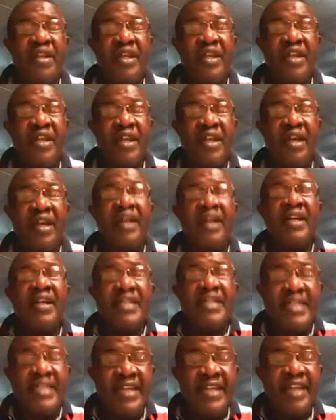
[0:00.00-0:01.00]
That's what
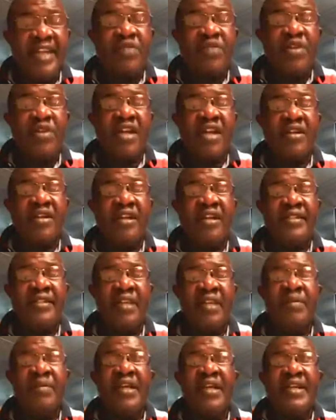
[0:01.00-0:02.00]
attracts them. That's
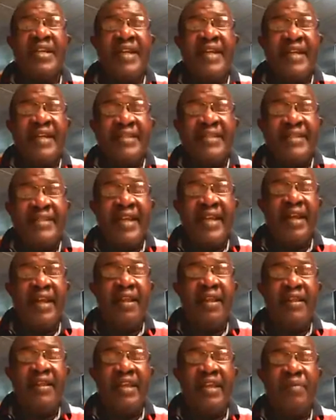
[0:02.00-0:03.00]
tell them the
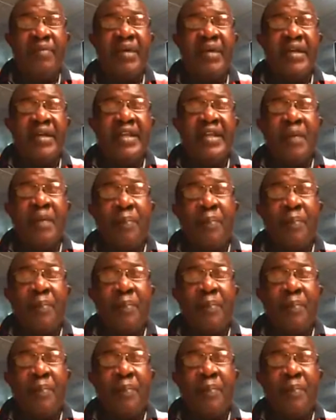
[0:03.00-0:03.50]
positivity,